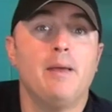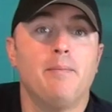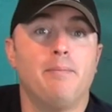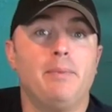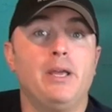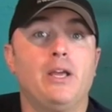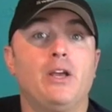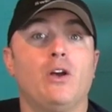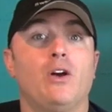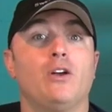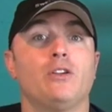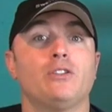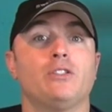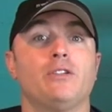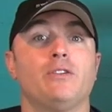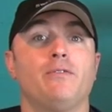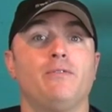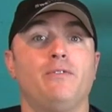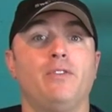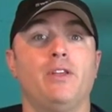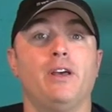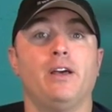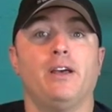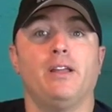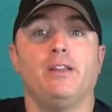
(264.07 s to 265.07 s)
because
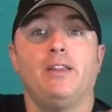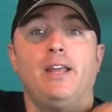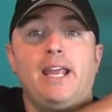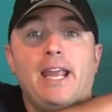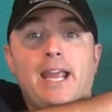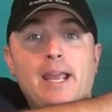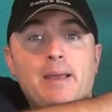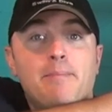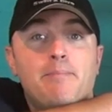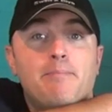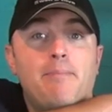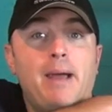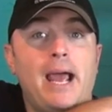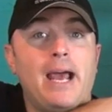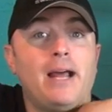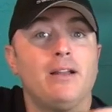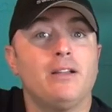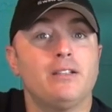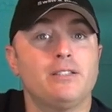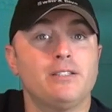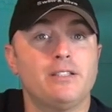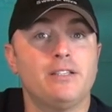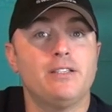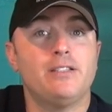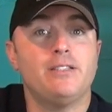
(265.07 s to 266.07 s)
of the
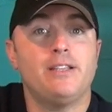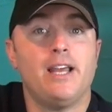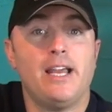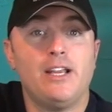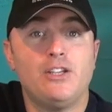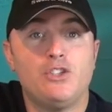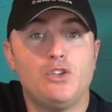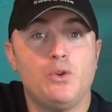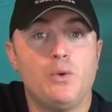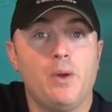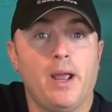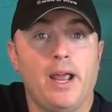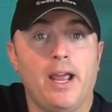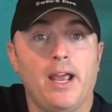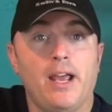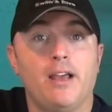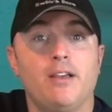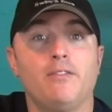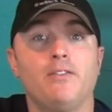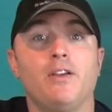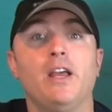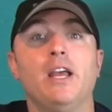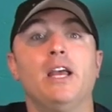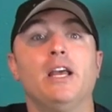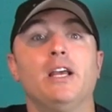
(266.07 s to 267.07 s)
imbalances that you
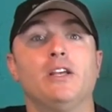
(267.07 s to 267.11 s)
have.